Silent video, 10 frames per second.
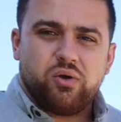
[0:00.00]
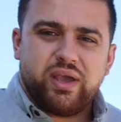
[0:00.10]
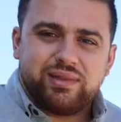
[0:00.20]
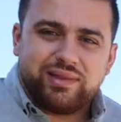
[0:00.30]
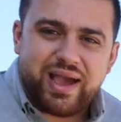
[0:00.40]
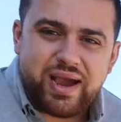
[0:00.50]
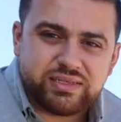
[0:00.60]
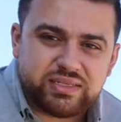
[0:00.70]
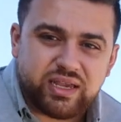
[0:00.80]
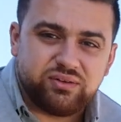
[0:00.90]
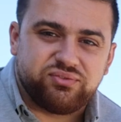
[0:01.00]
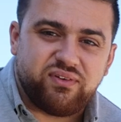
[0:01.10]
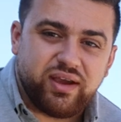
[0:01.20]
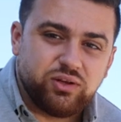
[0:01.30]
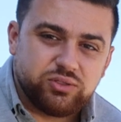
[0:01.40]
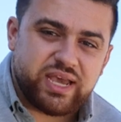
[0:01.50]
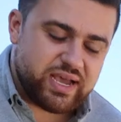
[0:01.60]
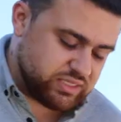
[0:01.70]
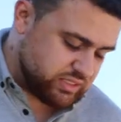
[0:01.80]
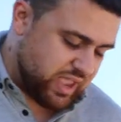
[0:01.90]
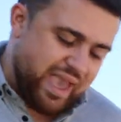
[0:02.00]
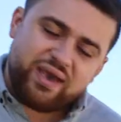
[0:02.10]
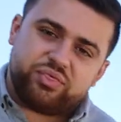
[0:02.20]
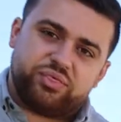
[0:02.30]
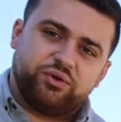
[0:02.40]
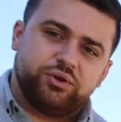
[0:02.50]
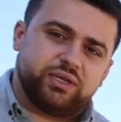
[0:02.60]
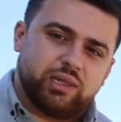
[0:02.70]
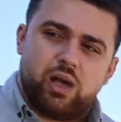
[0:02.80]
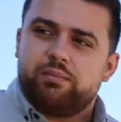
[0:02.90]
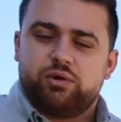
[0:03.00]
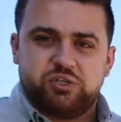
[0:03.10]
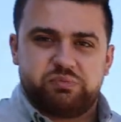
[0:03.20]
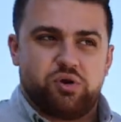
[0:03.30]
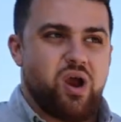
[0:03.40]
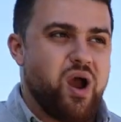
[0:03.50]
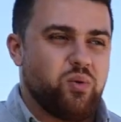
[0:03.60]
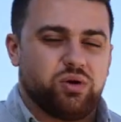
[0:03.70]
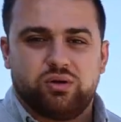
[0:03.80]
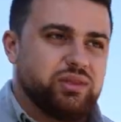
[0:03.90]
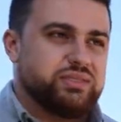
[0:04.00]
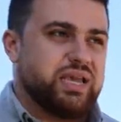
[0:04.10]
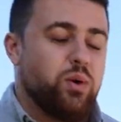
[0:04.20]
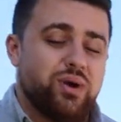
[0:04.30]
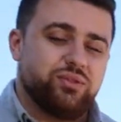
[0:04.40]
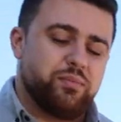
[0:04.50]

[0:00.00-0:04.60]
Okay, last and final test at thirty kilometers per hour. Let's see how well